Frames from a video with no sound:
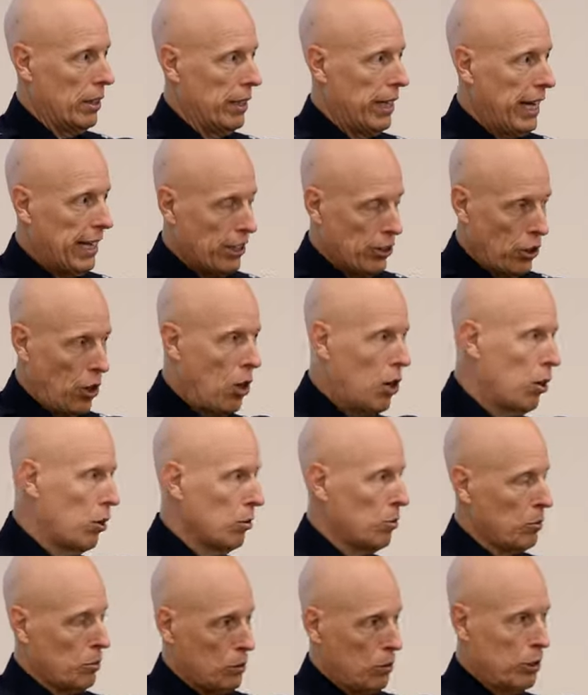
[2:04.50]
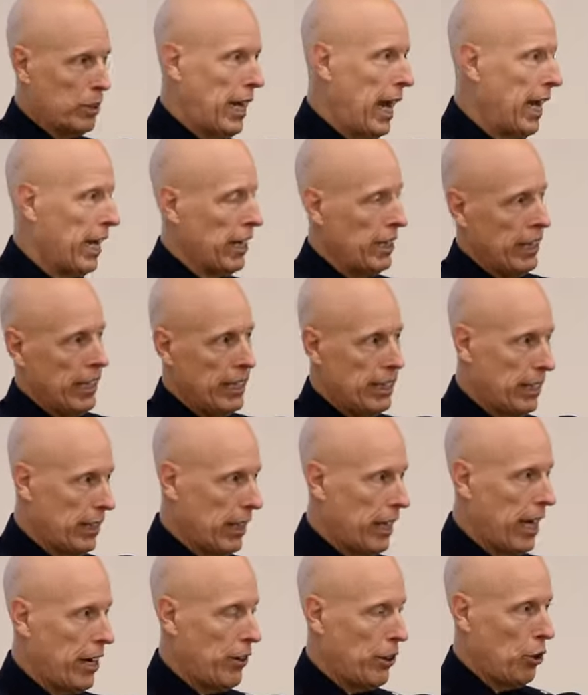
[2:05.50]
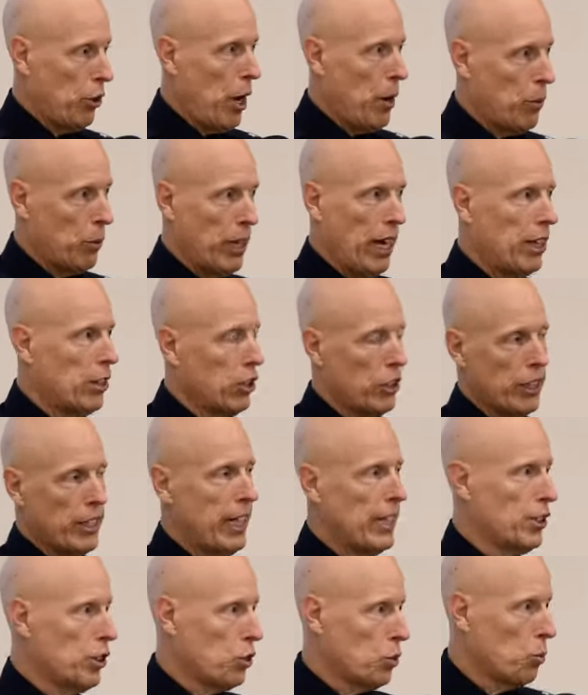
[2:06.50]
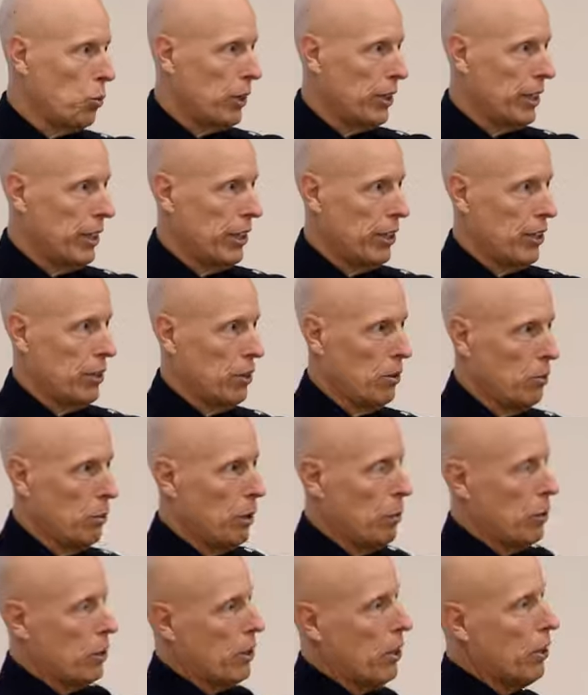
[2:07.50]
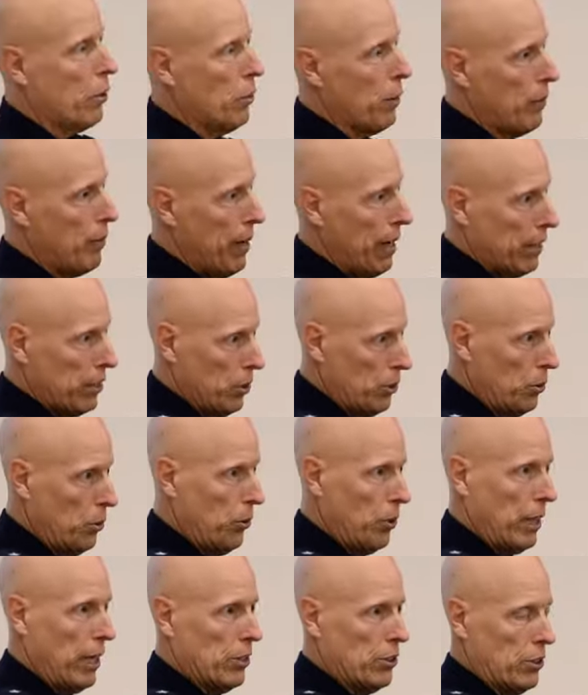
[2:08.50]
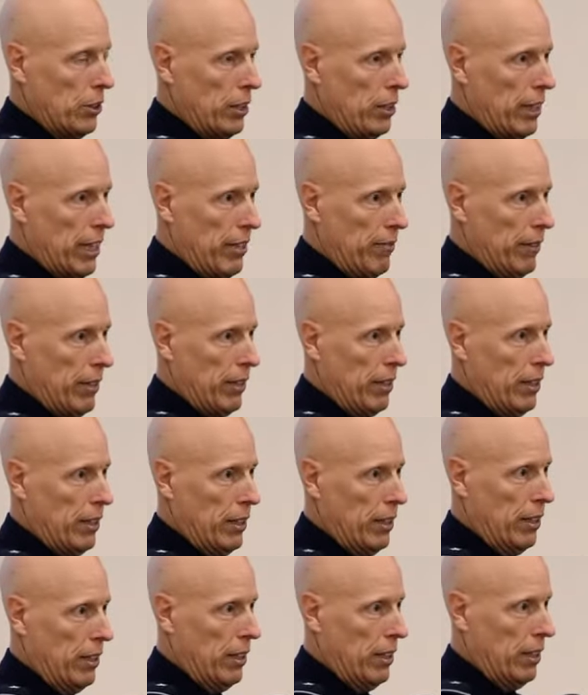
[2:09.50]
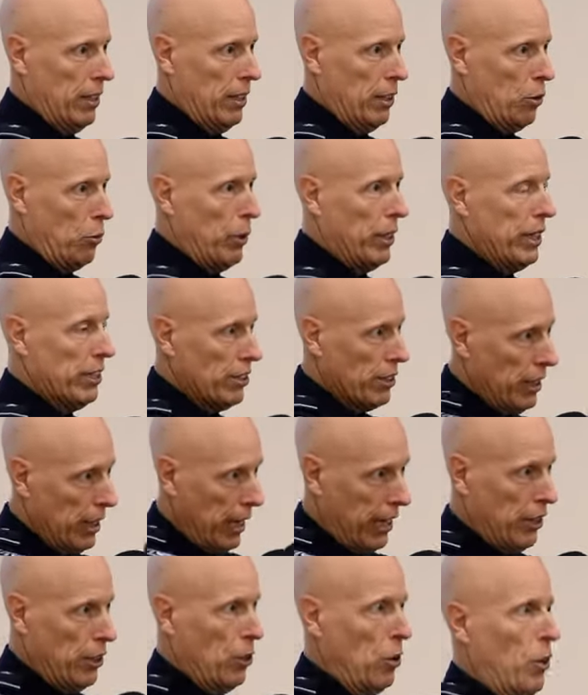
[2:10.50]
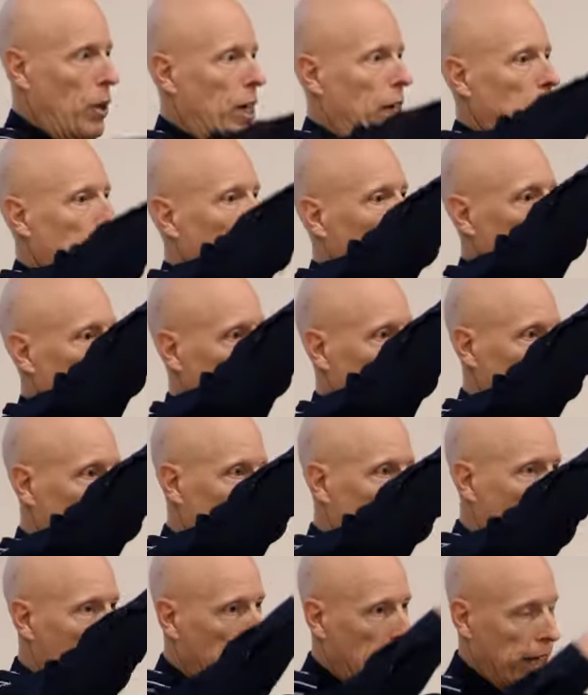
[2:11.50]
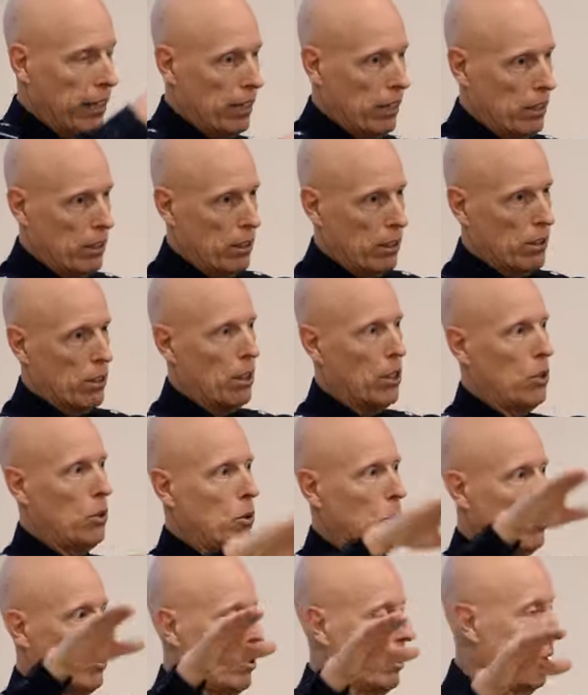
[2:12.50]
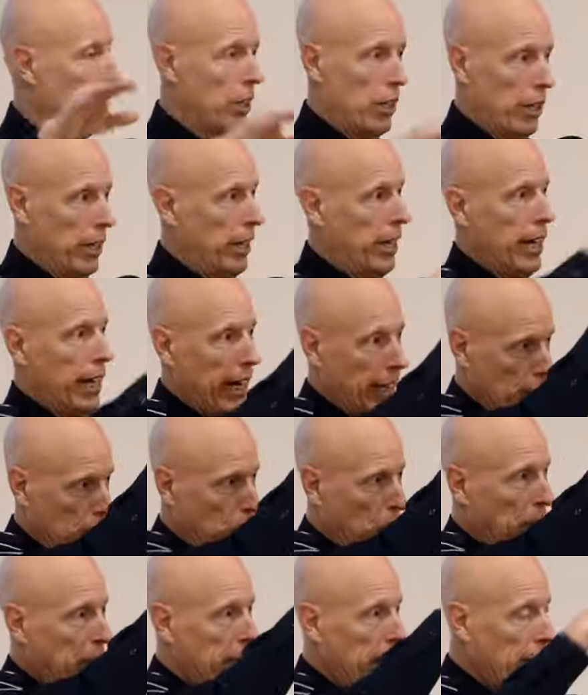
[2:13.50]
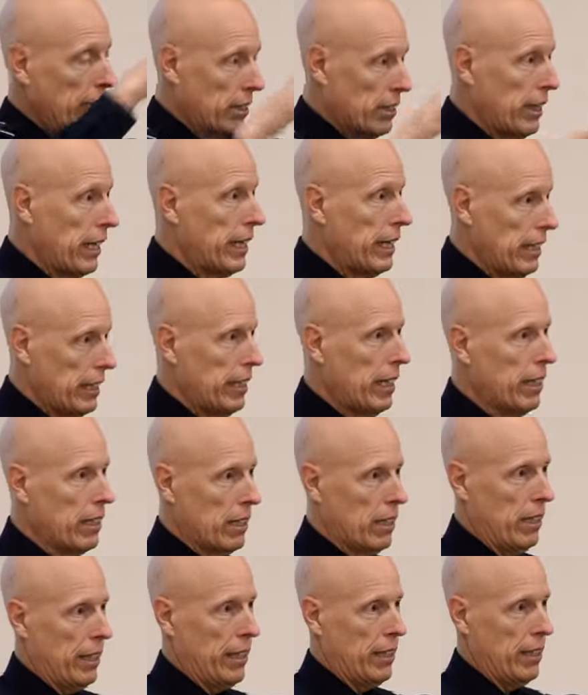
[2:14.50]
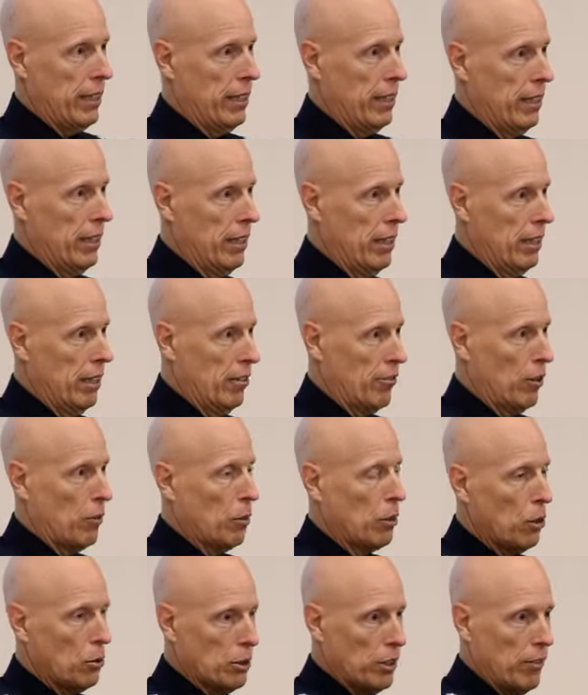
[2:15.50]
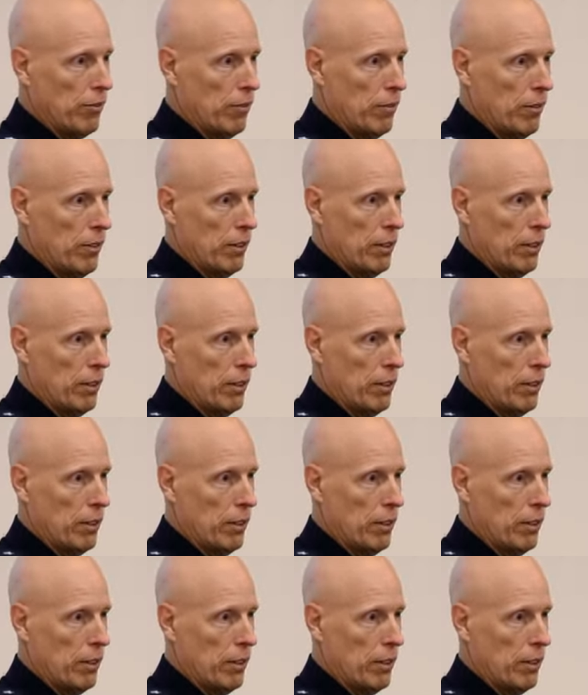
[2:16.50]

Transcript: That is all taken in together, and we're not looking at just 1 year. We went all the way back to 2011. We didn't see up, a little high, then a little low. It's been a steady decline. We're close to, the